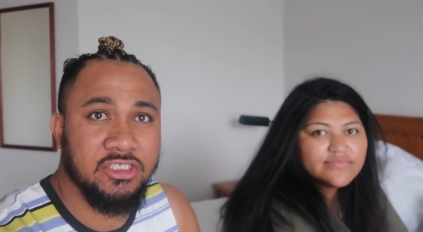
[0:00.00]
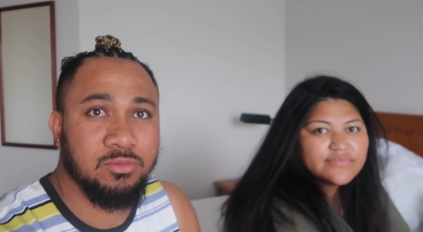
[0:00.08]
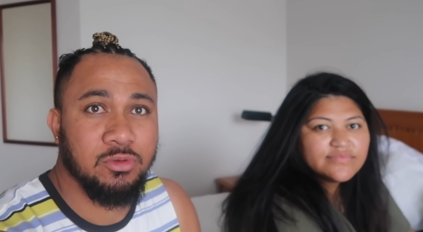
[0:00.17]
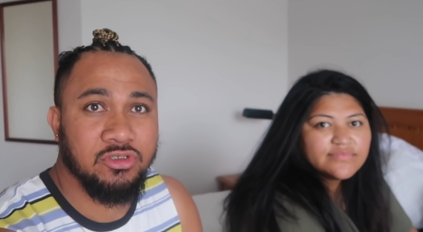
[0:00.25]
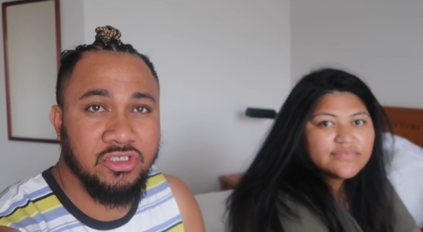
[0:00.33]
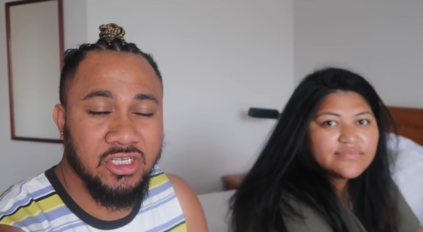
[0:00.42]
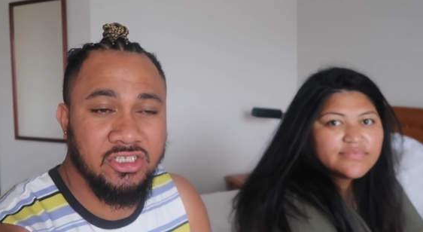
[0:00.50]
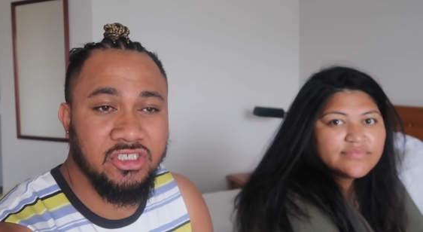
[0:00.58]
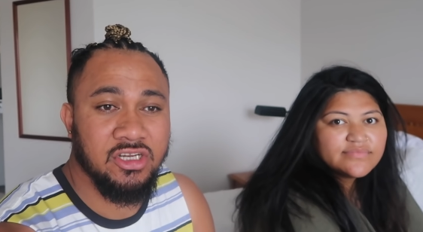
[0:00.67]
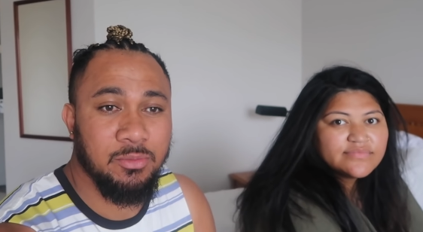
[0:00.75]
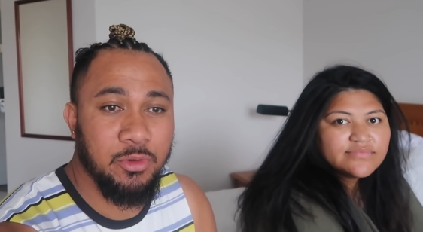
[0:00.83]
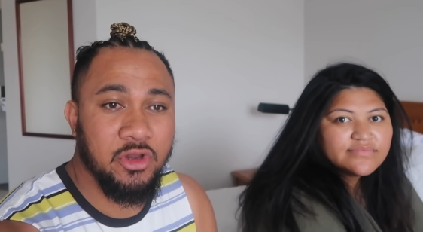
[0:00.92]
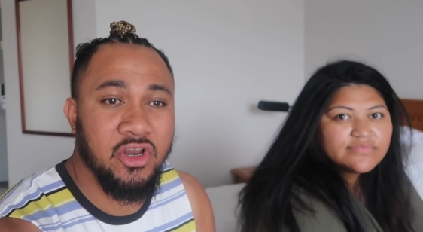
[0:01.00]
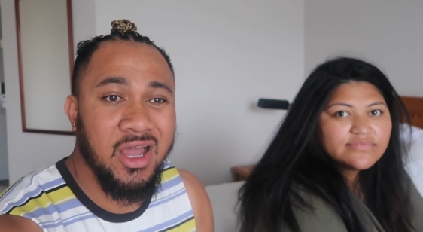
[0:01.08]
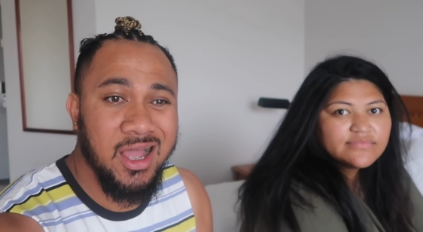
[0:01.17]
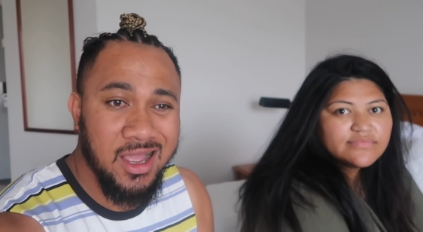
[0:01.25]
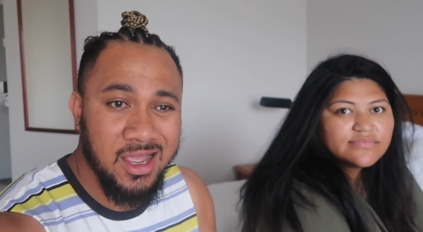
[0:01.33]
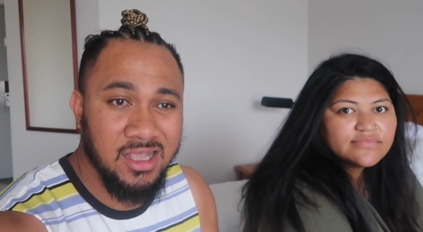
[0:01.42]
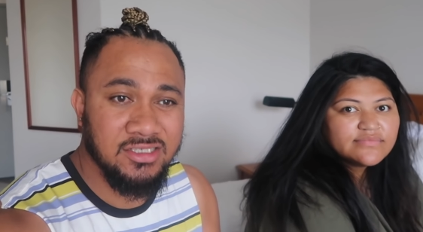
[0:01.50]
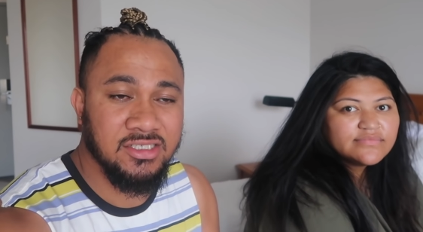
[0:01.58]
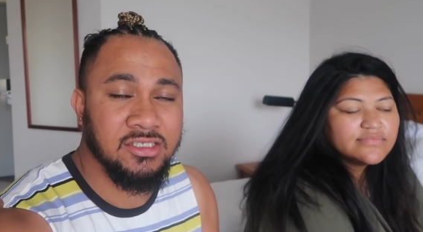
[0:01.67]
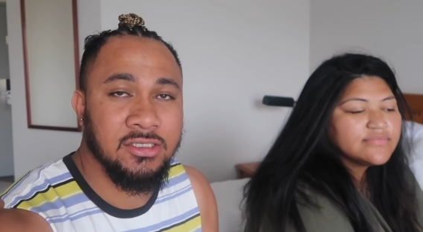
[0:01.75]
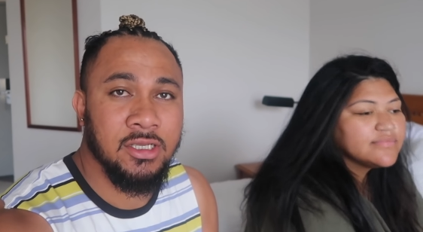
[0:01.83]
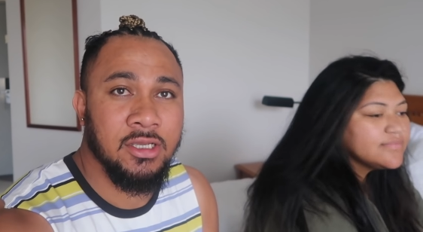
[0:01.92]
Speaker 1: his protection upon
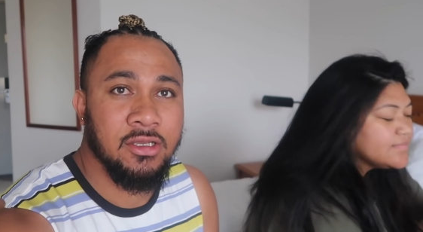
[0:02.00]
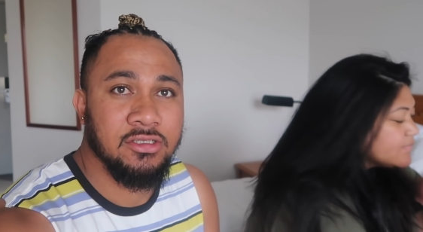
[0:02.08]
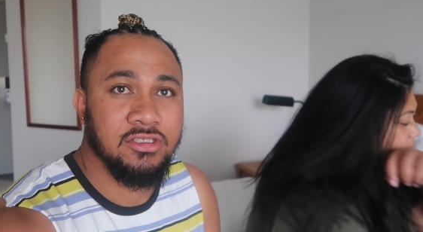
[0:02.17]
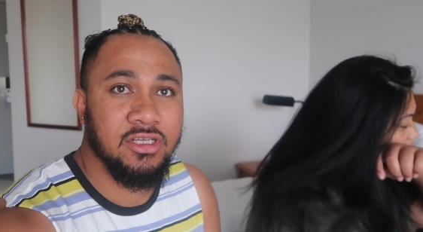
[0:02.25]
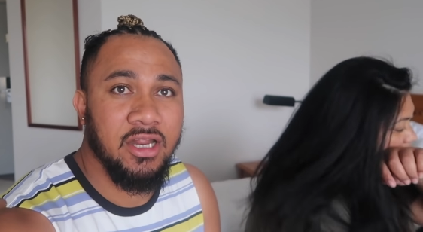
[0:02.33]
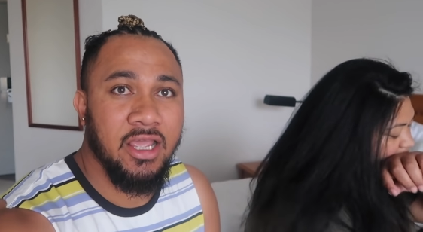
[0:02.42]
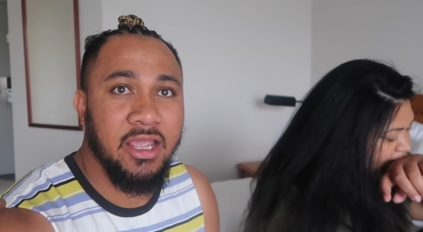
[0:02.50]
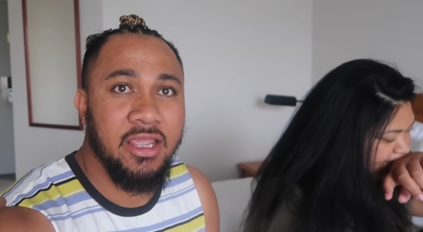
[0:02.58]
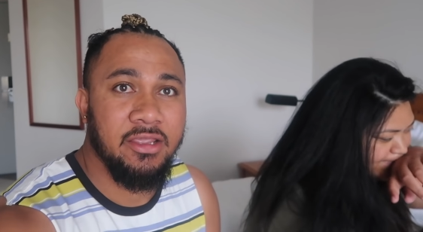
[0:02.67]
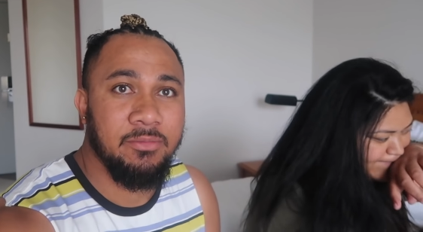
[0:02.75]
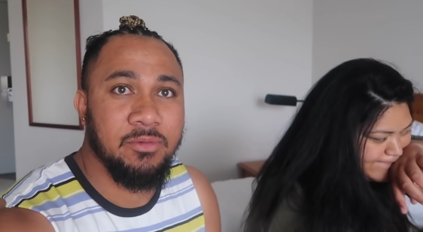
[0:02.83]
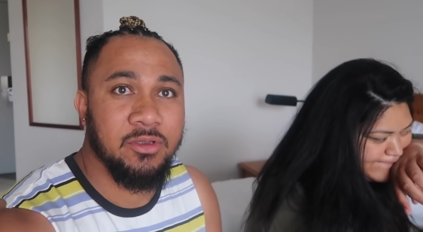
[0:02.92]
us today